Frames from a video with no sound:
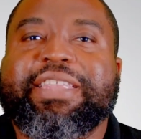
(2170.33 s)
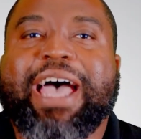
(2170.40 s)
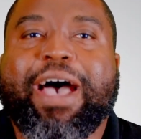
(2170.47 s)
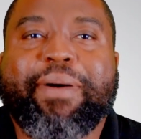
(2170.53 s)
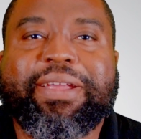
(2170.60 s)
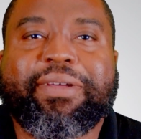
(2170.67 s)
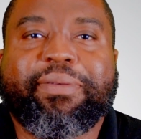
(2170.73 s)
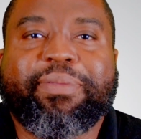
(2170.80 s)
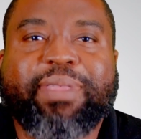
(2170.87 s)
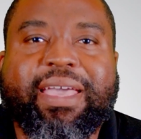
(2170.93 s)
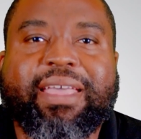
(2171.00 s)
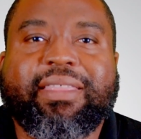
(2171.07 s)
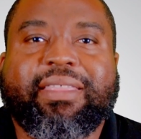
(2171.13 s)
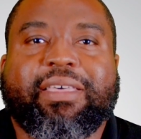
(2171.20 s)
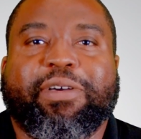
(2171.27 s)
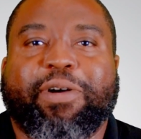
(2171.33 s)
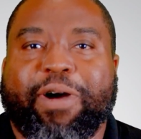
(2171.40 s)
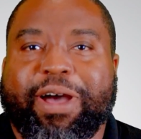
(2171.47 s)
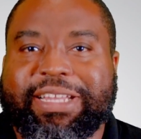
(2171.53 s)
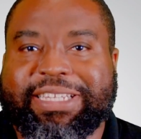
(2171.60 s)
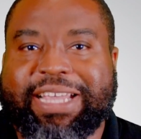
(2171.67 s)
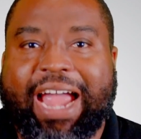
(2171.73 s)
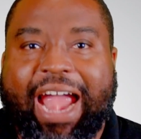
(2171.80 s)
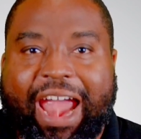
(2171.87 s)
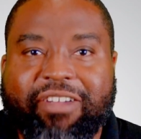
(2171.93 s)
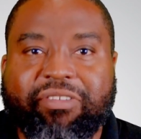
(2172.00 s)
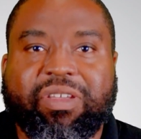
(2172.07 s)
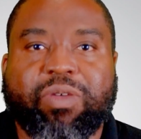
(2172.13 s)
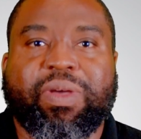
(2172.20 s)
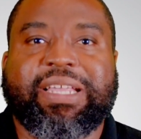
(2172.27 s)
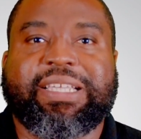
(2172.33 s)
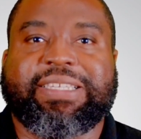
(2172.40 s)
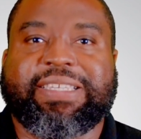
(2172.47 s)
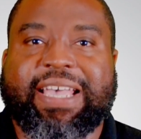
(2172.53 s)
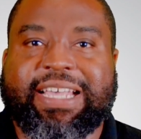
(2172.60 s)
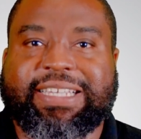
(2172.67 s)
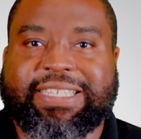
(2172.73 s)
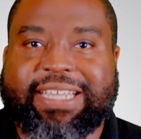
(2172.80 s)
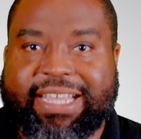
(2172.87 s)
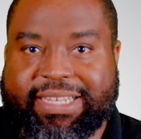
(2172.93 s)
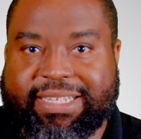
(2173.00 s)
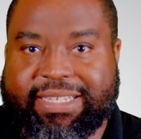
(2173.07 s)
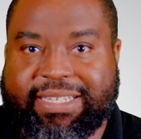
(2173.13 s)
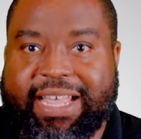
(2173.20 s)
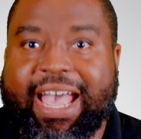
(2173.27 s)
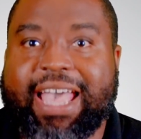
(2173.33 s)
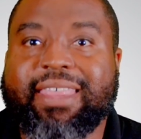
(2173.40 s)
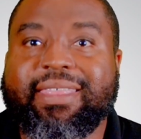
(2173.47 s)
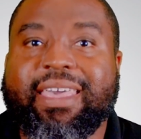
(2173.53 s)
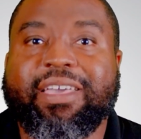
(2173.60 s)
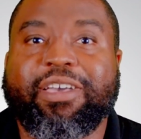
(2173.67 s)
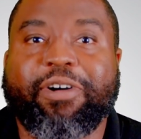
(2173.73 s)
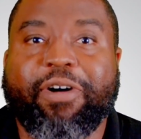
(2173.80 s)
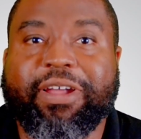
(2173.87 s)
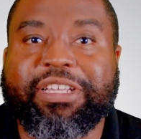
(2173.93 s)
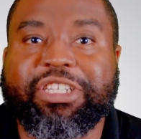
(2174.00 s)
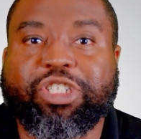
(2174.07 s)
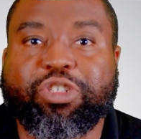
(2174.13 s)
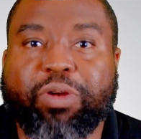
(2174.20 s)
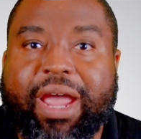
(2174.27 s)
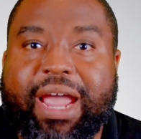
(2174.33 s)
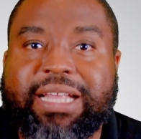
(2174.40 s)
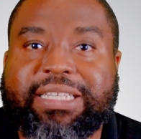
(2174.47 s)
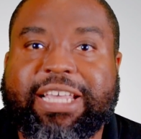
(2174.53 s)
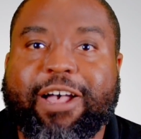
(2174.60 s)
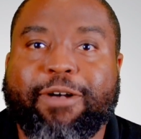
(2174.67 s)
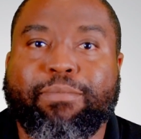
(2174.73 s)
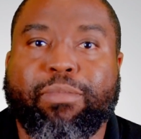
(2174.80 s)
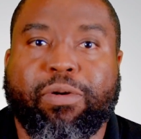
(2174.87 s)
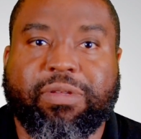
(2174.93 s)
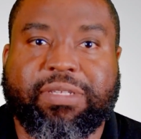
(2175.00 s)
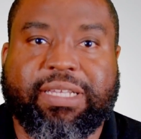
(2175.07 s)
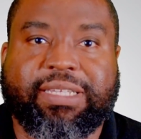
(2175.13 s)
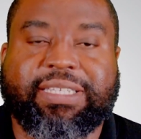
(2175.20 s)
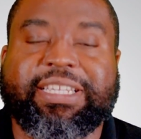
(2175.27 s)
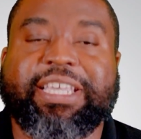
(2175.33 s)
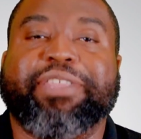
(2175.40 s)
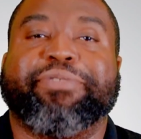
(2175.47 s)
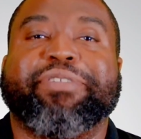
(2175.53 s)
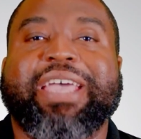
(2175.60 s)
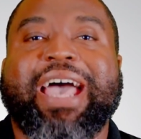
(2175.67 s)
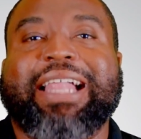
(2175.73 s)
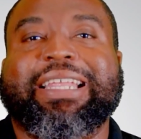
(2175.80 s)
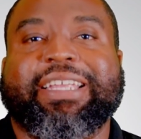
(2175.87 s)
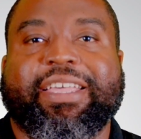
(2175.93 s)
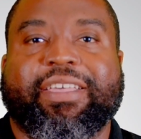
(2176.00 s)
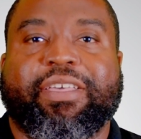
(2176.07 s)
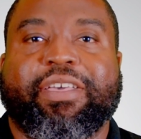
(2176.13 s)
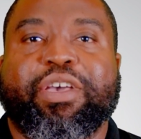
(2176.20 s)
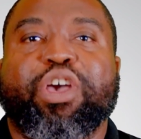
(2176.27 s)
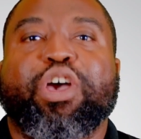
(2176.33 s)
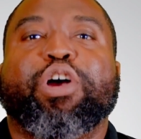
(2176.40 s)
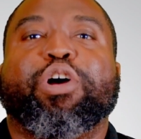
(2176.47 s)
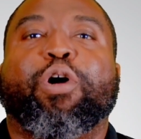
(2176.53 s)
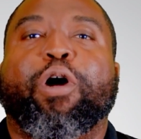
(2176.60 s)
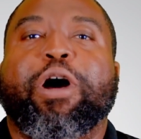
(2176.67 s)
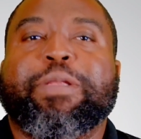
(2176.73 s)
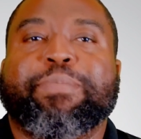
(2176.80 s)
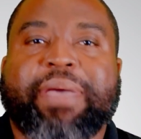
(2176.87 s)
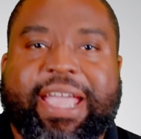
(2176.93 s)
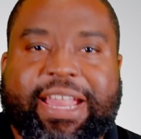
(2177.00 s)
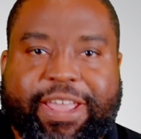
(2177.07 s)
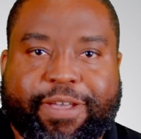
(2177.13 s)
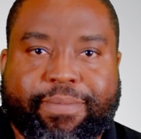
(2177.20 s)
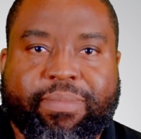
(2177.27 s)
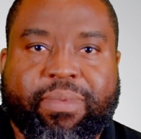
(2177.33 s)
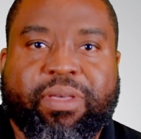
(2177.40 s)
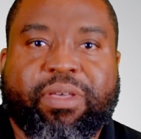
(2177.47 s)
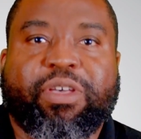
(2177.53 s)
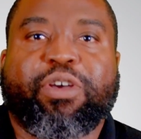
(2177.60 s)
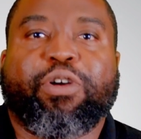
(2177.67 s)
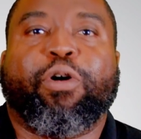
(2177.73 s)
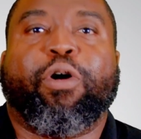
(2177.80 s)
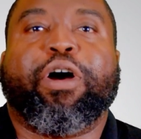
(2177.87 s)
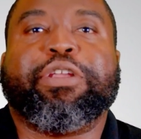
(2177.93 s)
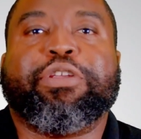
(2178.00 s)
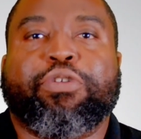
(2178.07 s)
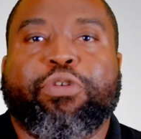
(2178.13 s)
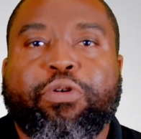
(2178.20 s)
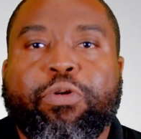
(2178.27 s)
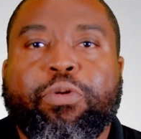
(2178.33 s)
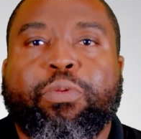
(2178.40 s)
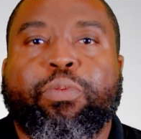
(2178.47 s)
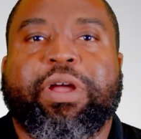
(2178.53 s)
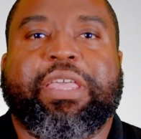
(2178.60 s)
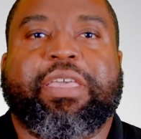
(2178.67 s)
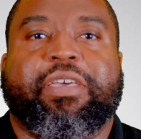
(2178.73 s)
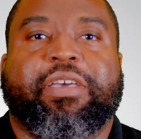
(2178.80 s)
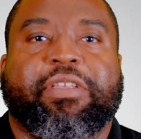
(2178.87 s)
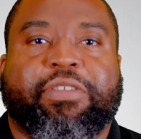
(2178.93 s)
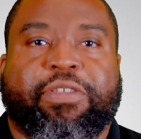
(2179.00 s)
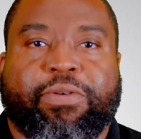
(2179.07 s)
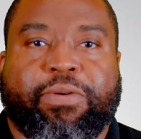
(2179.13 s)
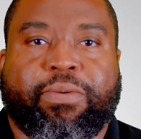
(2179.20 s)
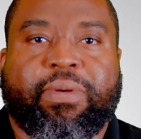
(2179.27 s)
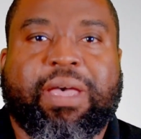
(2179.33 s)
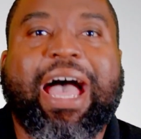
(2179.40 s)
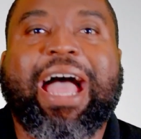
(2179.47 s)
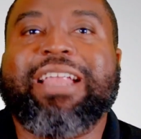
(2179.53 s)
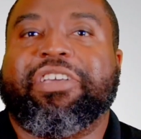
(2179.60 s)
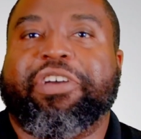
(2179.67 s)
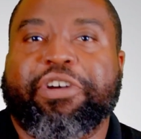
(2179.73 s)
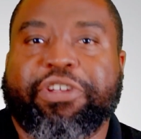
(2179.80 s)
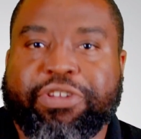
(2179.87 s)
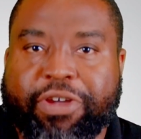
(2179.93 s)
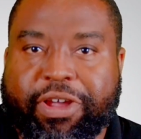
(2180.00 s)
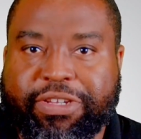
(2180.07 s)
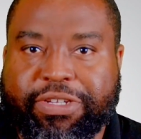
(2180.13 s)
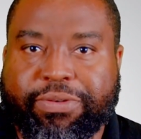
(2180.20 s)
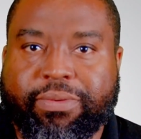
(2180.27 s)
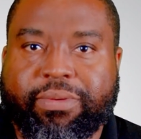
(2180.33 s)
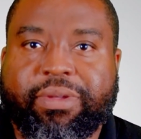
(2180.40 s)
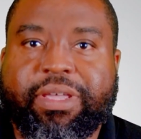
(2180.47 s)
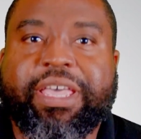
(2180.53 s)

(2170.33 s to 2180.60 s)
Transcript: Now, I don't think God is angry when he says this. I think God is trying to help Moses see the reality. God made him. God knew what he could do and could not do.